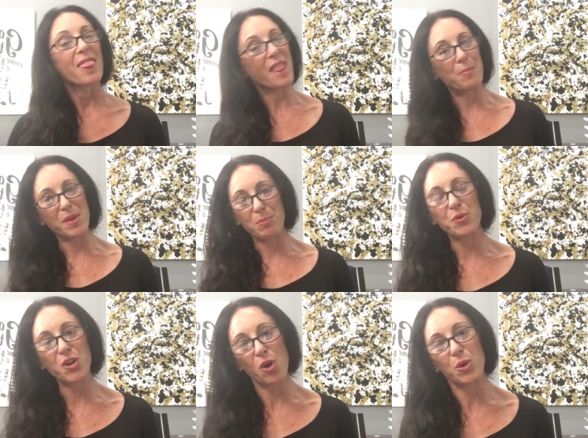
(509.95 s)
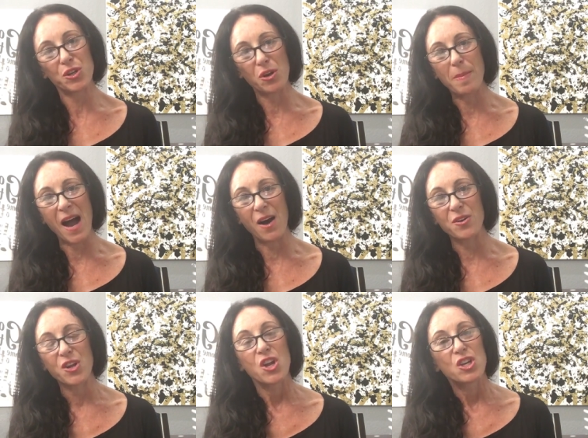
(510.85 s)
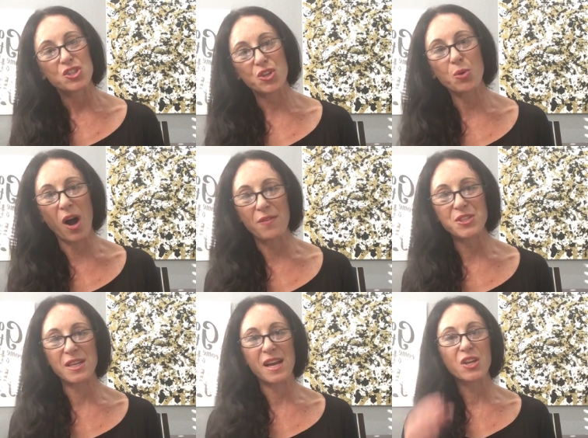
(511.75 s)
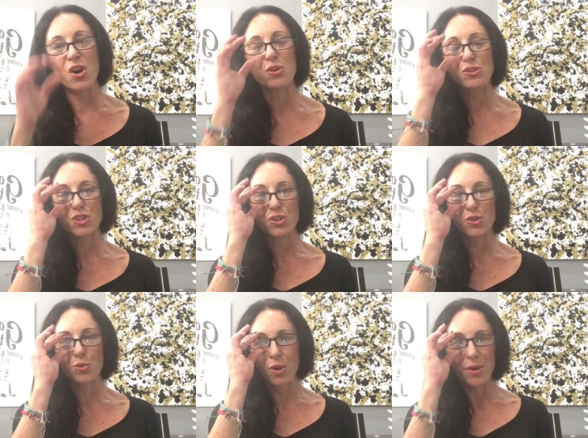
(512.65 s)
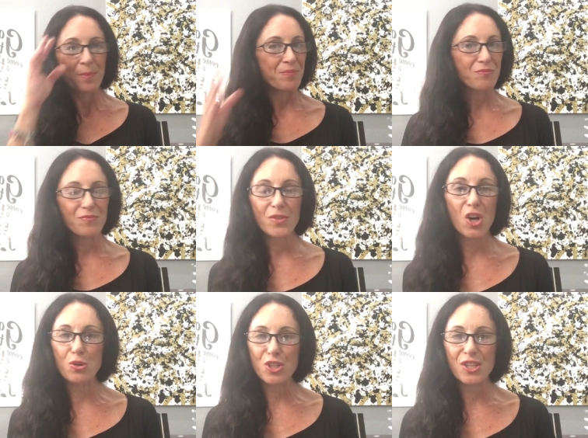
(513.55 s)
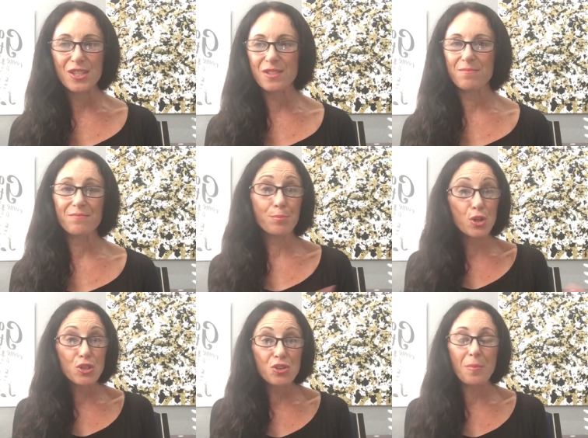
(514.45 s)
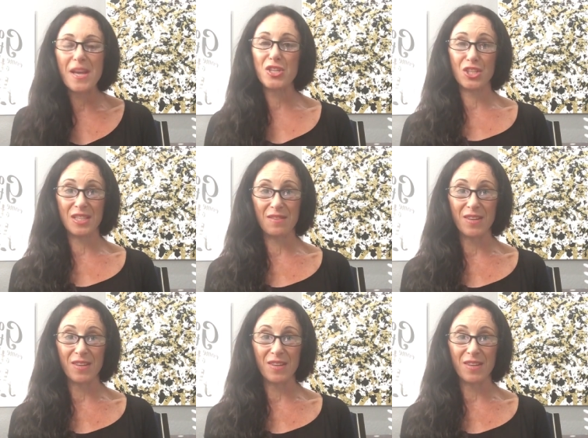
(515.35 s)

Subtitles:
Let people know what you're about. Too often I go to coaches' personal pages,